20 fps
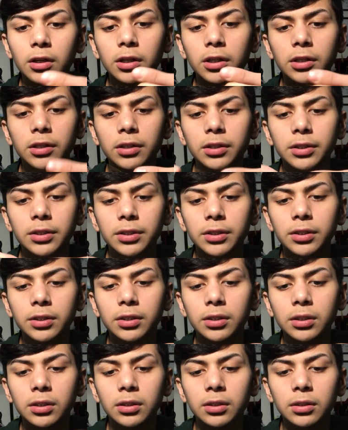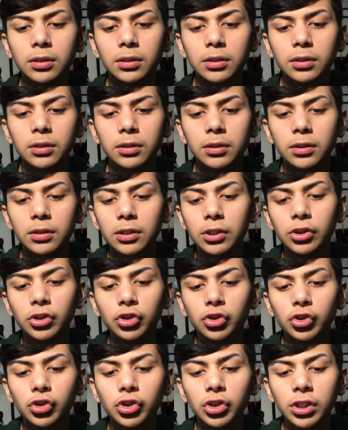Cause
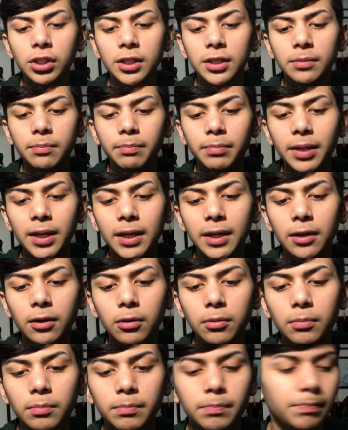there's usually big